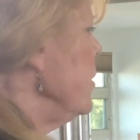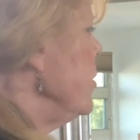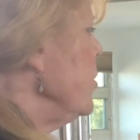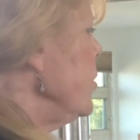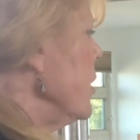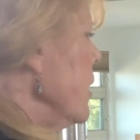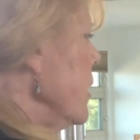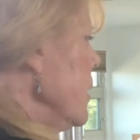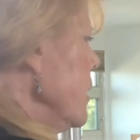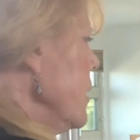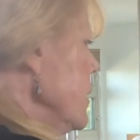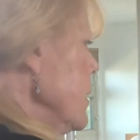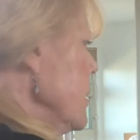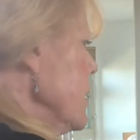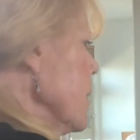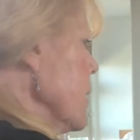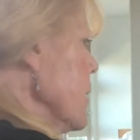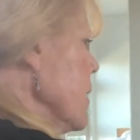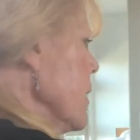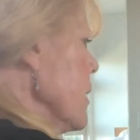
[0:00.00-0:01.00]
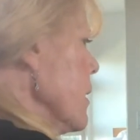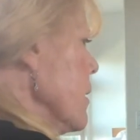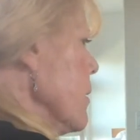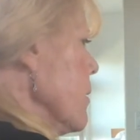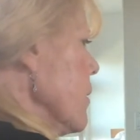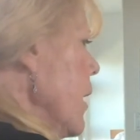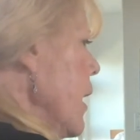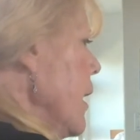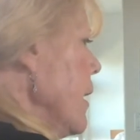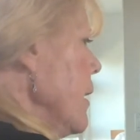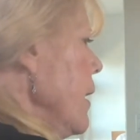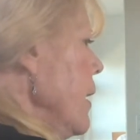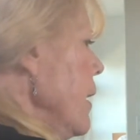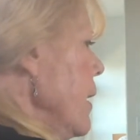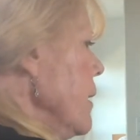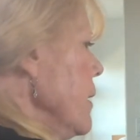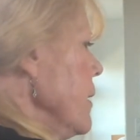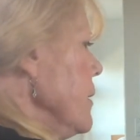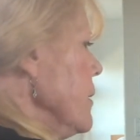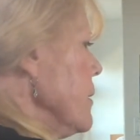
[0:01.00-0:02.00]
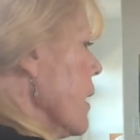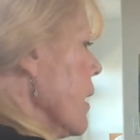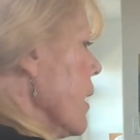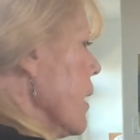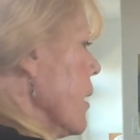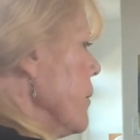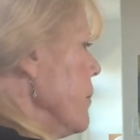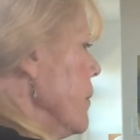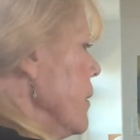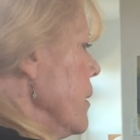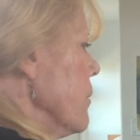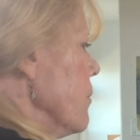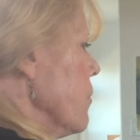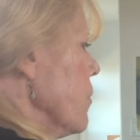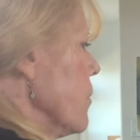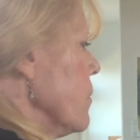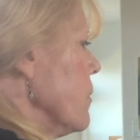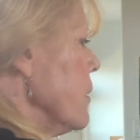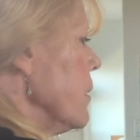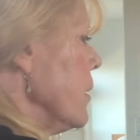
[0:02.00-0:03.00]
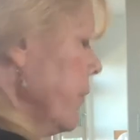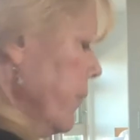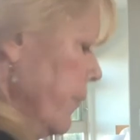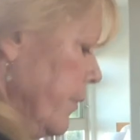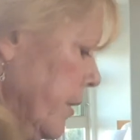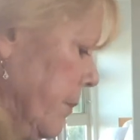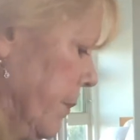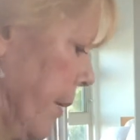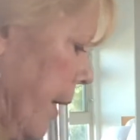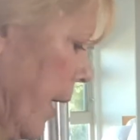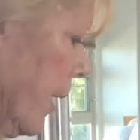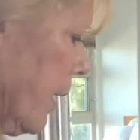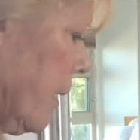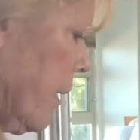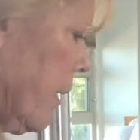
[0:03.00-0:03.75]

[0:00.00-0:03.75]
just a little at any time. It will lift it back